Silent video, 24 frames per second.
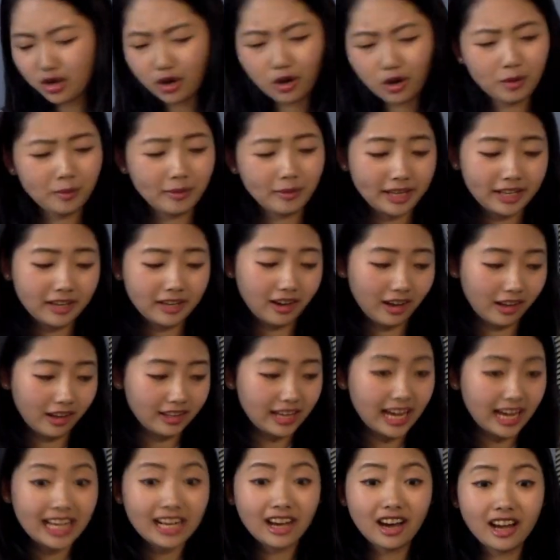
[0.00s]
Oh my god,
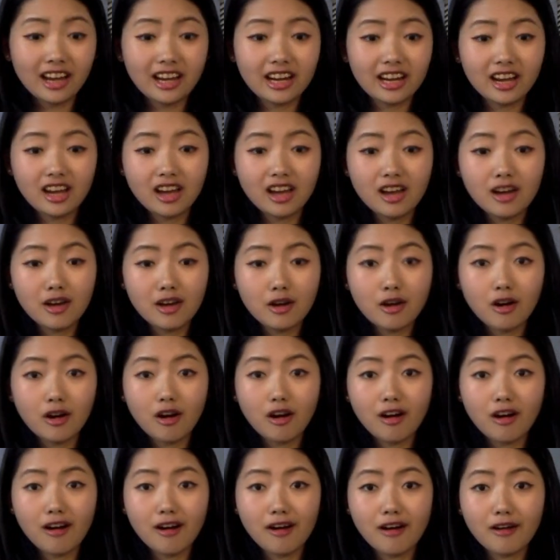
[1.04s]
I got
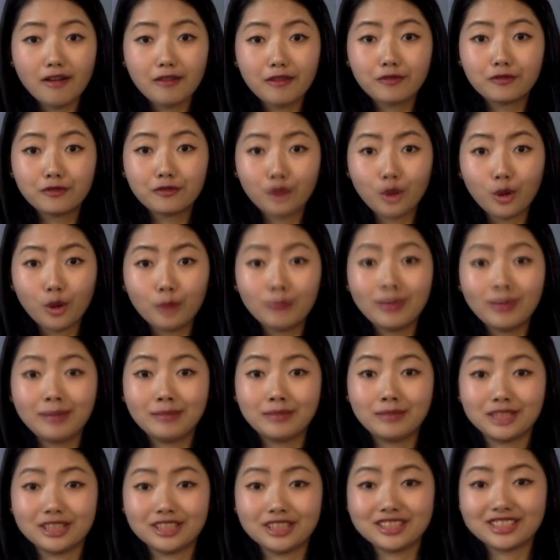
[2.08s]
four
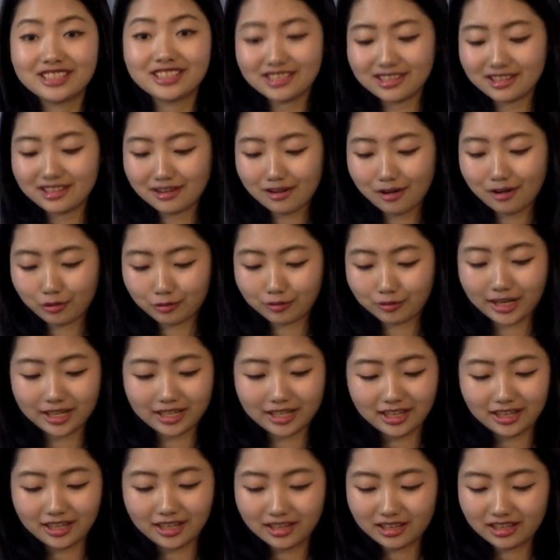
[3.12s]
members
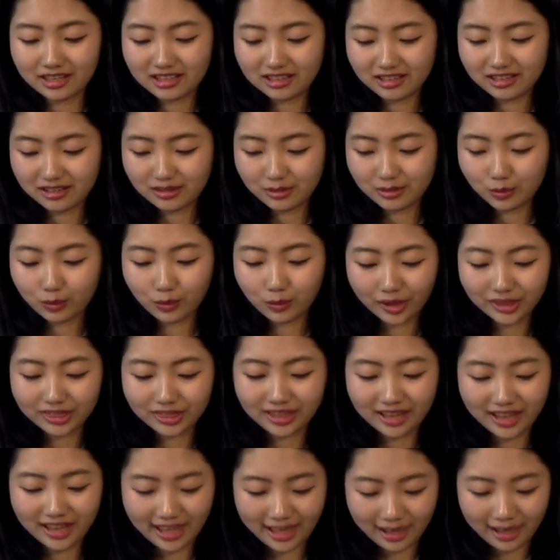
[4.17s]
already. What
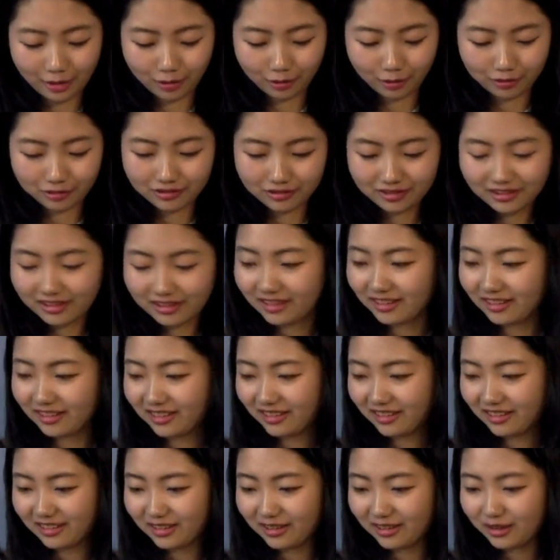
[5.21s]
the hell?
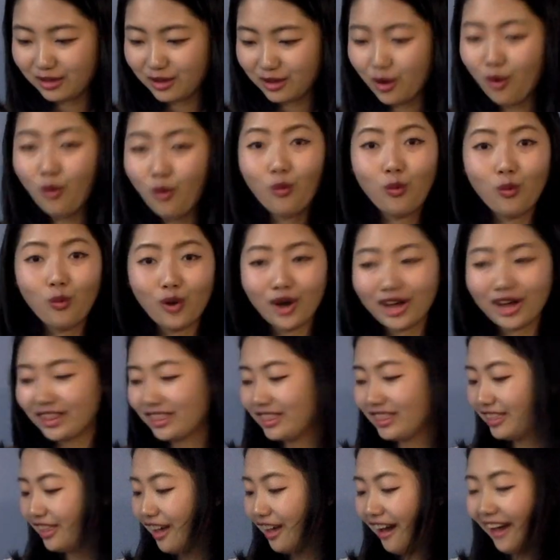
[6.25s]
What
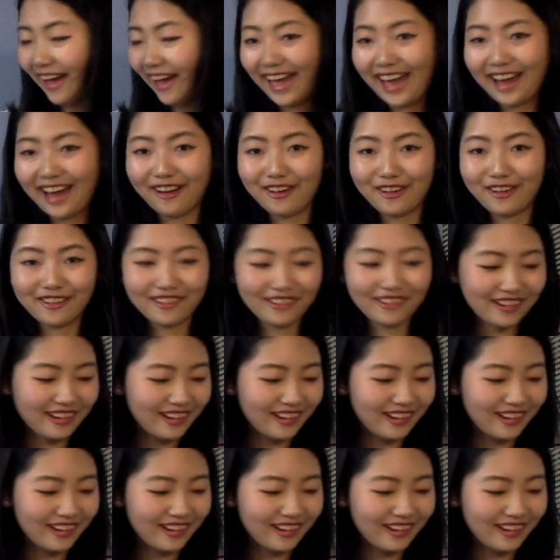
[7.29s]
the hell?